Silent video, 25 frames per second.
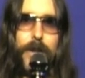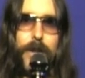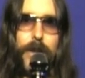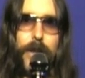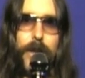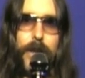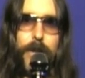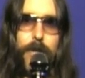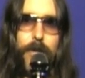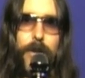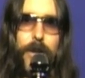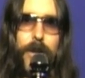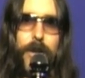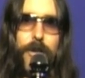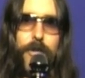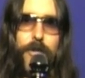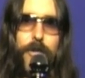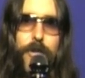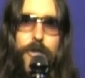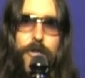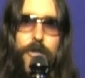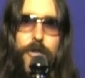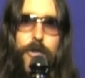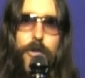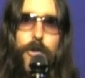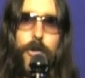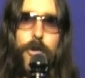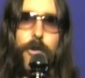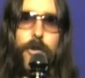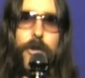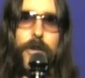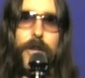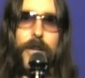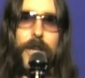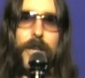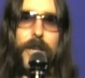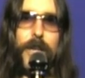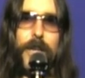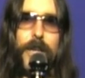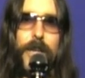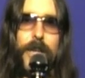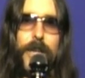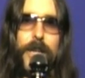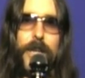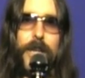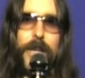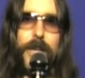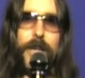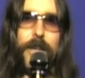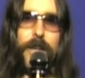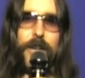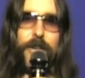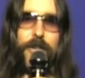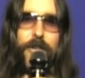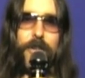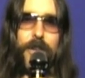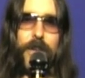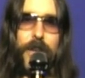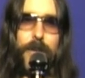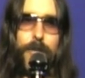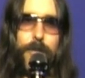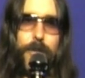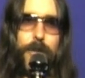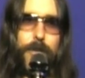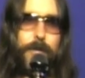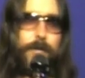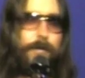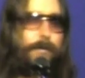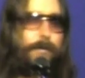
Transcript: Anyways, on to the next camera.